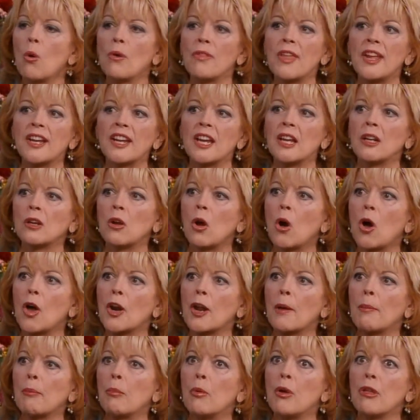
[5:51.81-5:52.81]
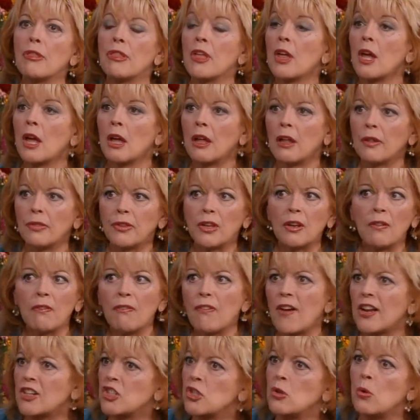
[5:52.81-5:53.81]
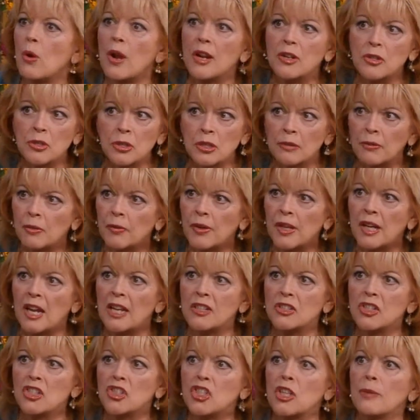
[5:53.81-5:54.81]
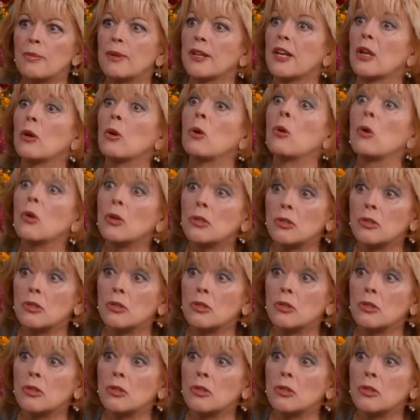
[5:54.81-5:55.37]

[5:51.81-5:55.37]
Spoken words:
or they get caught up with the infatuation of a relationship and get